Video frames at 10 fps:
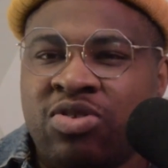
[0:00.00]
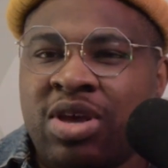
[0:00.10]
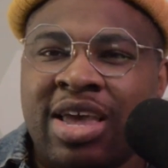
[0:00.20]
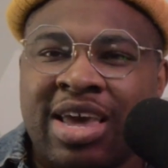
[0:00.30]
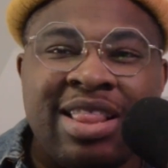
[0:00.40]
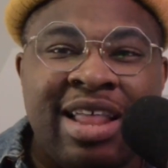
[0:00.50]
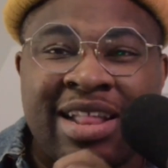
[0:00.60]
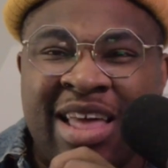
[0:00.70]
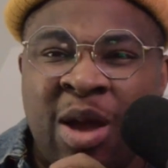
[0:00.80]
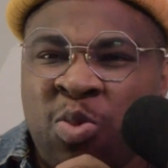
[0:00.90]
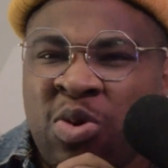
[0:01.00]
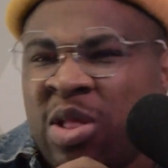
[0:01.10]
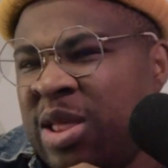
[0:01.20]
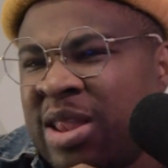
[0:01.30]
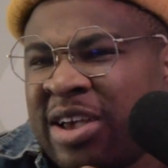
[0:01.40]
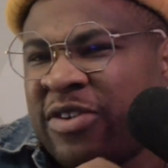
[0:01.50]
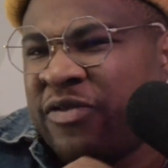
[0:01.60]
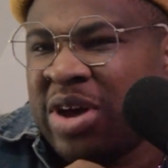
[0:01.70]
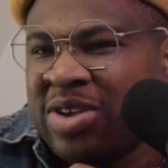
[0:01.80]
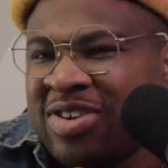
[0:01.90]
You can get like that really nice
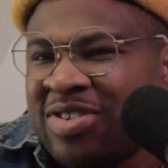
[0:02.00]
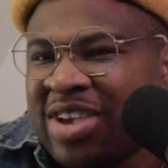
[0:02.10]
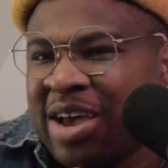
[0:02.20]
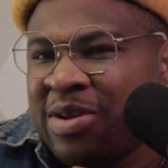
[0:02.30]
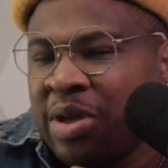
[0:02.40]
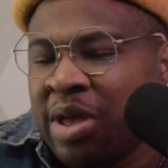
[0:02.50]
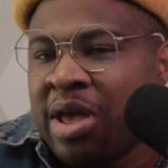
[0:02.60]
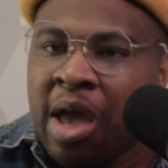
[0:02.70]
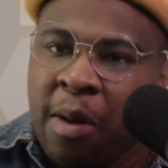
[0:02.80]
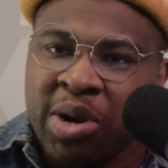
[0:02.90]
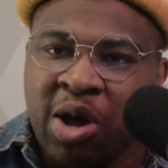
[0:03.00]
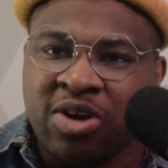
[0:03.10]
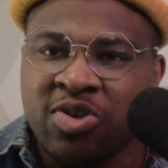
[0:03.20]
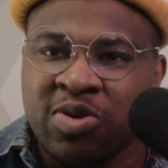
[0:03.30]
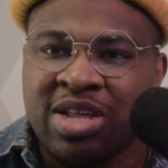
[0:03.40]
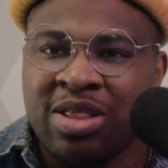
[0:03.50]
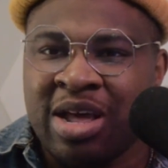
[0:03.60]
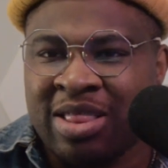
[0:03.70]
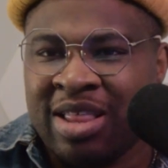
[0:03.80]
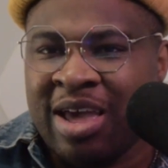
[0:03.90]
fuzzy sound, but also get
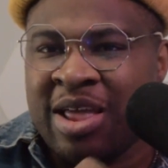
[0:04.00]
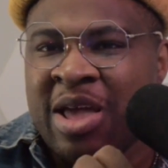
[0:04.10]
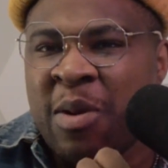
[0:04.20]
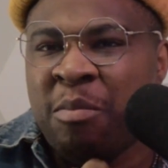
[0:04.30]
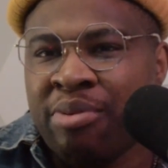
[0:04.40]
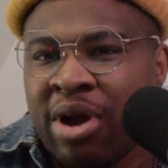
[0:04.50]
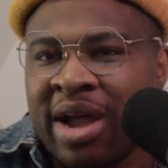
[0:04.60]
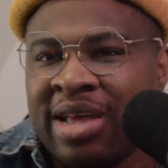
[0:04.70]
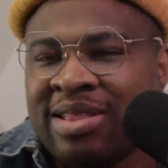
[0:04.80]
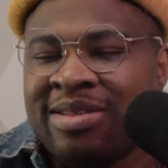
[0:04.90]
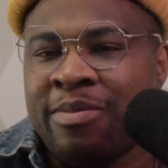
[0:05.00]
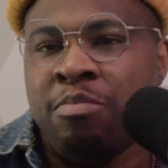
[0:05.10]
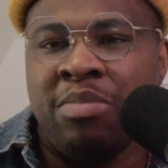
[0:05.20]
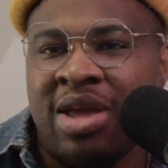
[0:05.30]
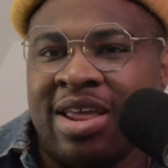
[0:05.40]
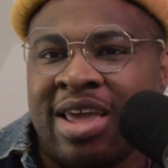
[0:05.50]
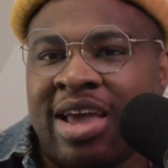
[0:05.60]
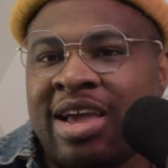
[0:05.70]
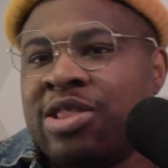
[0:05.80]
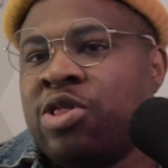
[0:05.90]
like that bright mid
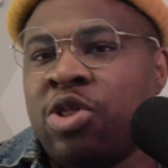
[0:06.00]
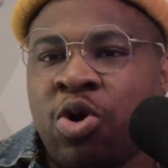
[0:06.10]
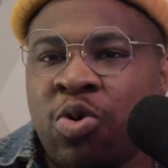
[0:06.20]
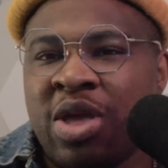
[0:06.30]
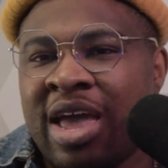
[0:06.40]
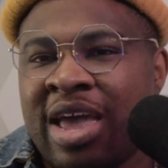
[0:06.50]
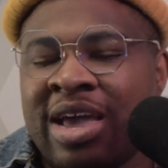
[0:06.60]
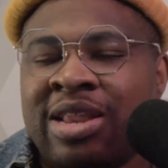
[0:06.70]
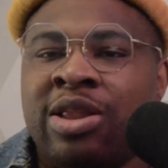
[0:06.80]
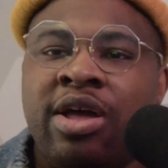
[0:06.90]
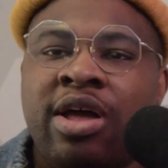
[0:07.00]
gain, low gain,